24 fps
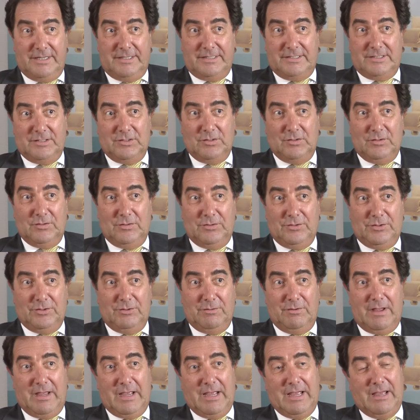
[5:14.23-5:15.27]
So
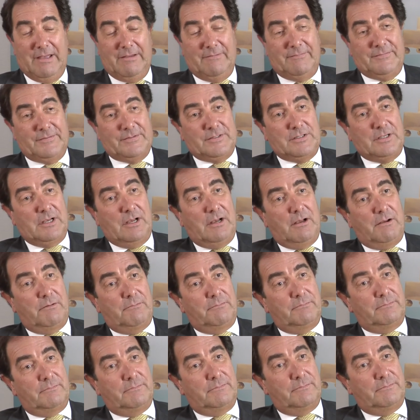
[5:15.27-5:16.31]
you have
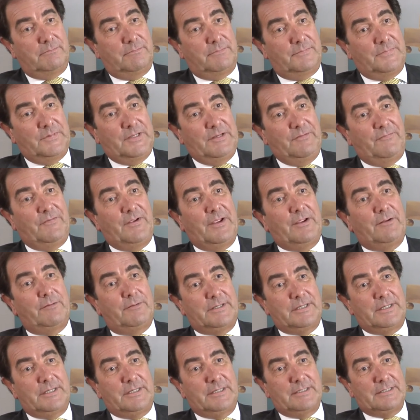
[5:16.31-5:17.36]
some
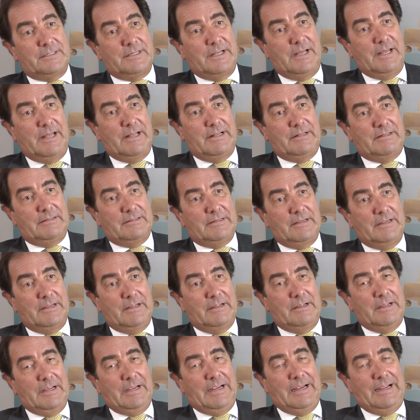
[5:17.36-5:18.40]
difficulties that
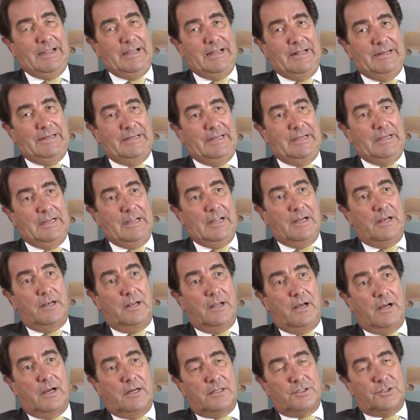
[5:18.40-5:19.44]
getting
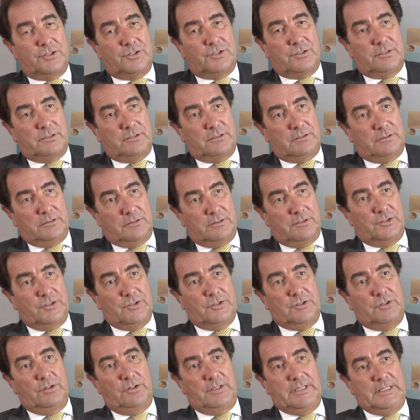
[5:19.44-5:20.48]
large
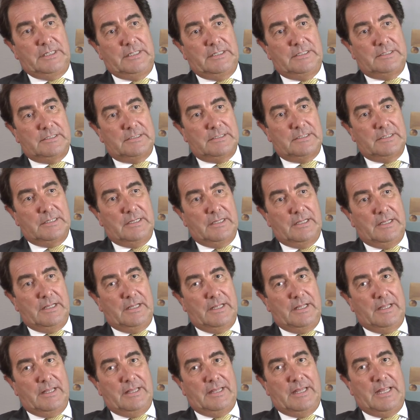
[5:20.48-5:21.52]
studies
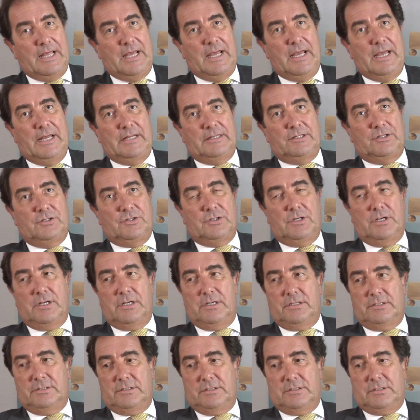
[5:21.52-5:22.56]
that
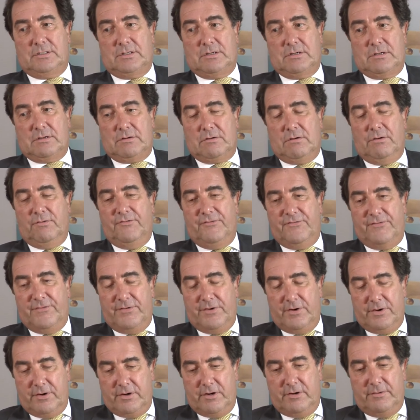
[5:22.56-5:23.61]
just
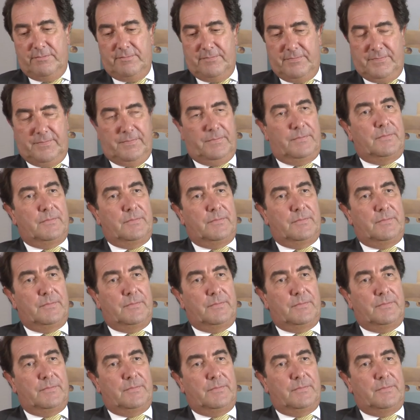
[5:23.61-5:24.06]
confirm